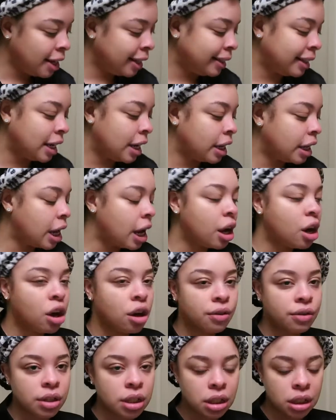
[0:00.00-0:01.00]
Like, I
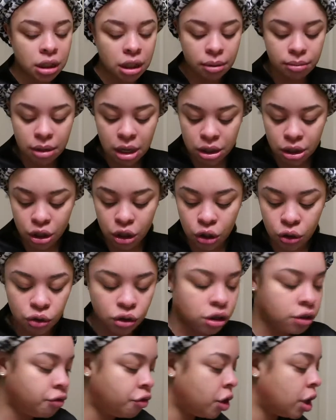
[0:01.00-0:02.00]
obviously am not the
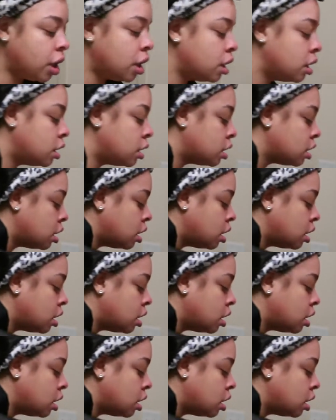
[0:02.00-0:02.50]
hugest fan